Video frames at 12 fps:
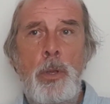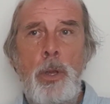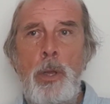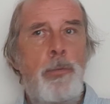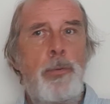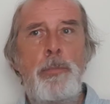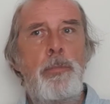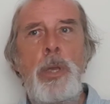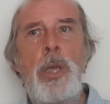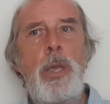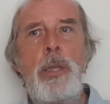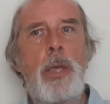And for
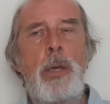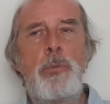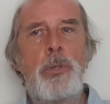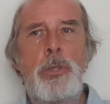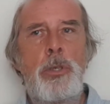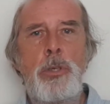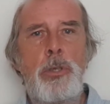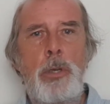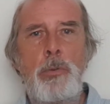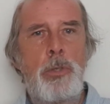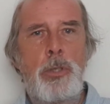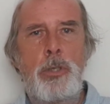me, it was
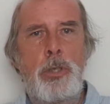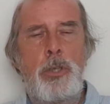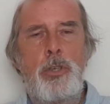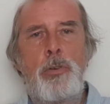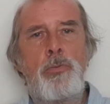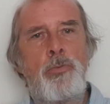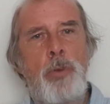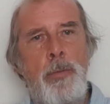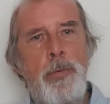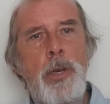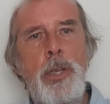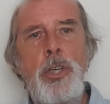such a
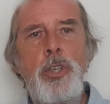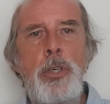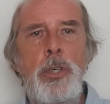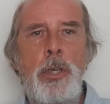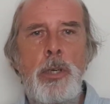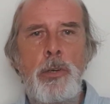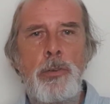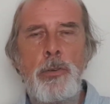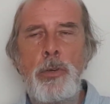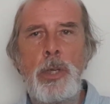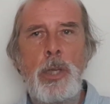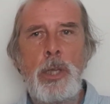revelation. And I
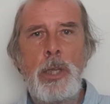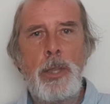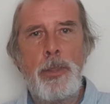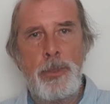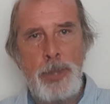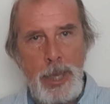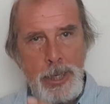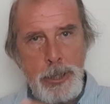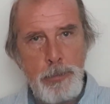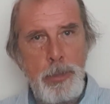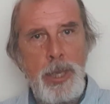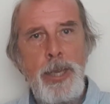thought,
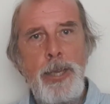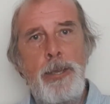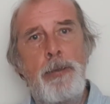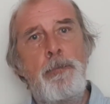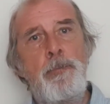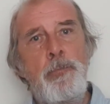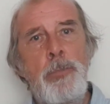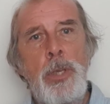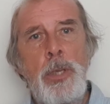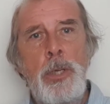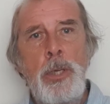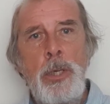that's me.
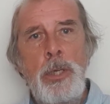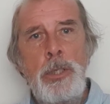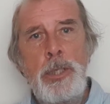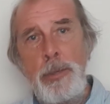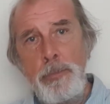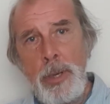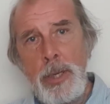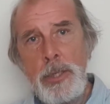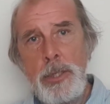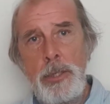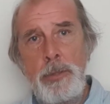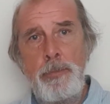Dean
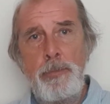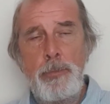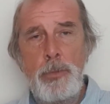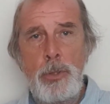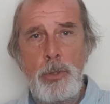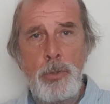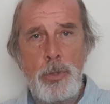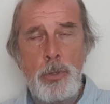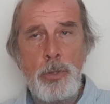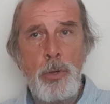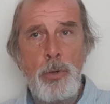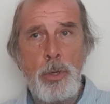Martin used to
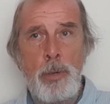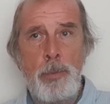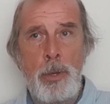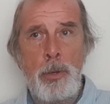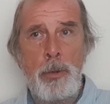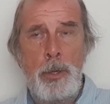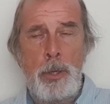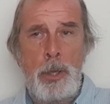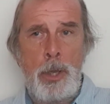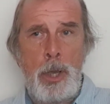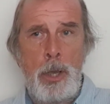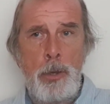talk about
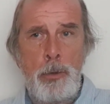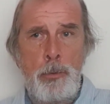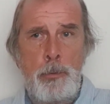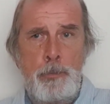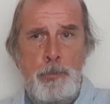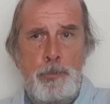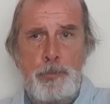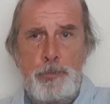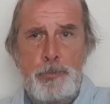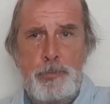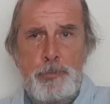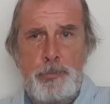how,
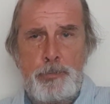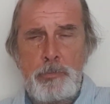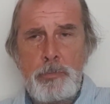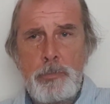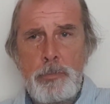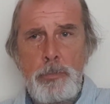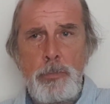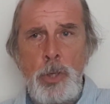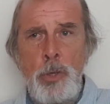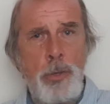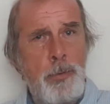the